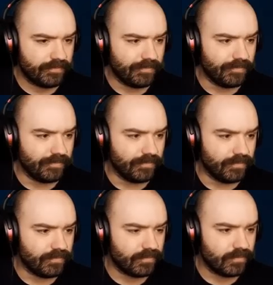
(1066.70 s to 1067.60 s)

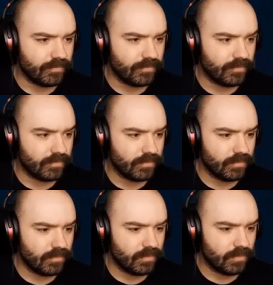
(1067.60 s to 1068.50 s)
Hmm.
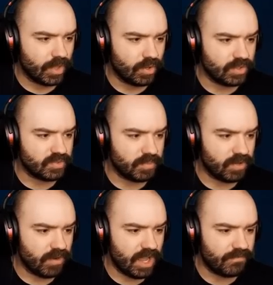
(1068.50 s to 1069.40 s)
You know, this would
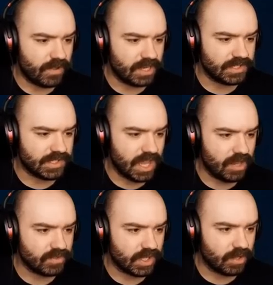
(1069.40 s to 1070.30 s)
be great if I had a
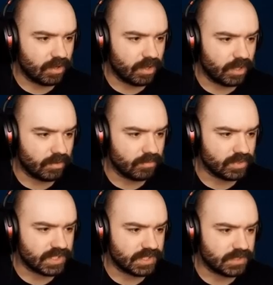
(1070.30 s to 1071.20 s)
scanner or something. Oh, hang on.
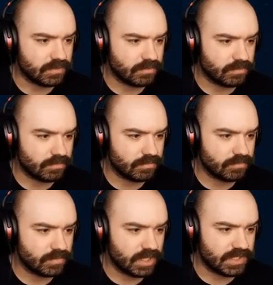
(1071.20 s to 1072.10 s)
What's this?
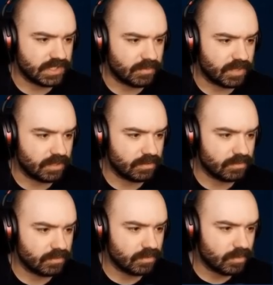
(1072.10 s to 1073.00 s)
I see something.
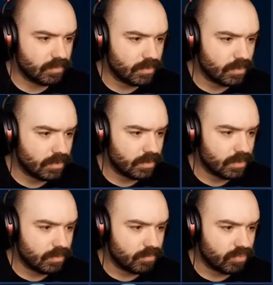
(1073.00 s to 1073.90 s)

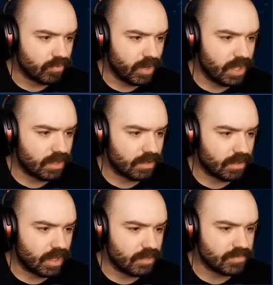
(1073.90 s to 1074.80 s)
Break
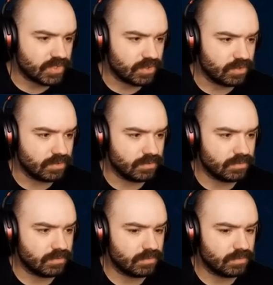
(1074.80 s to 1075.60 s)
limestone.